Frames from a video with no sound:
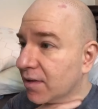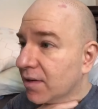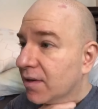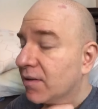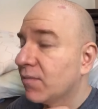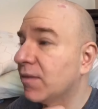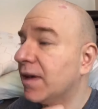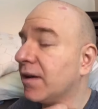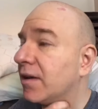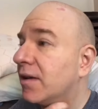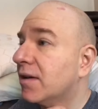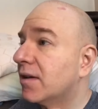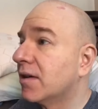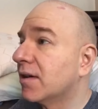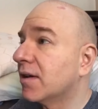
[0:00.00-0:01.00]
I filmed a
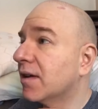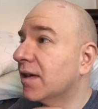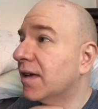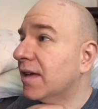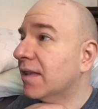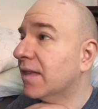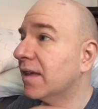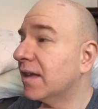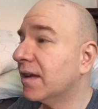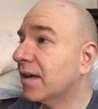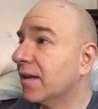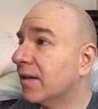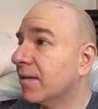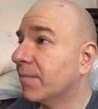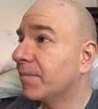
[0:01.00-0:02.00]
cozy little street. I'll
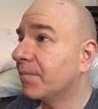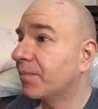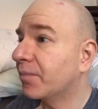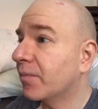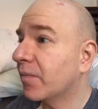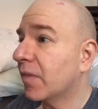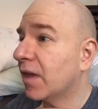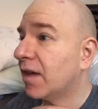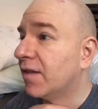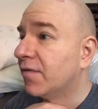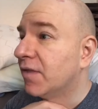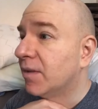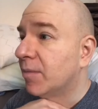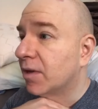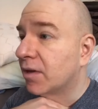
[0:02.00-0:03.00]
show you that. And
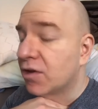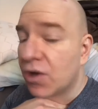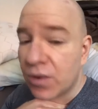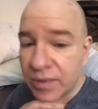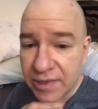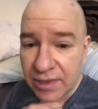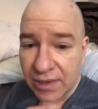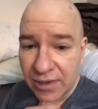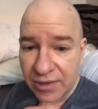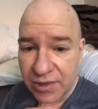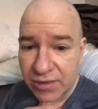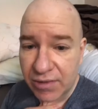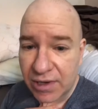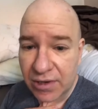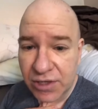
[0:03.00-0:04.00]
it became a 9-minute
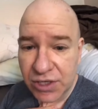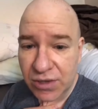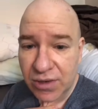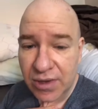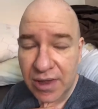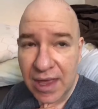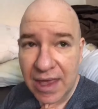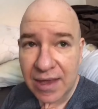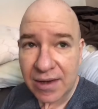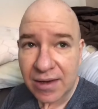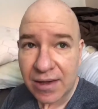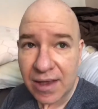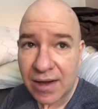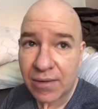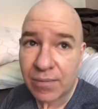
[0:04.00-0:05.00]
video. All
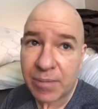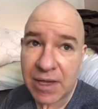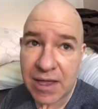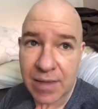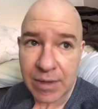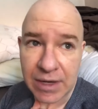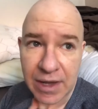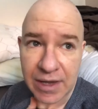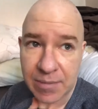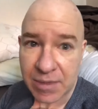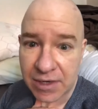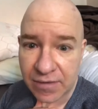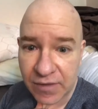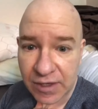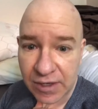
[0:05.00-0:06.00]
right, I joined
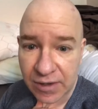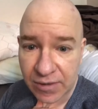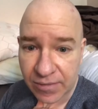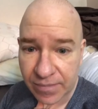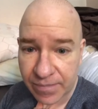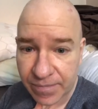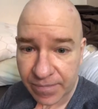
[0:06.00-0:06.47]
my... Well,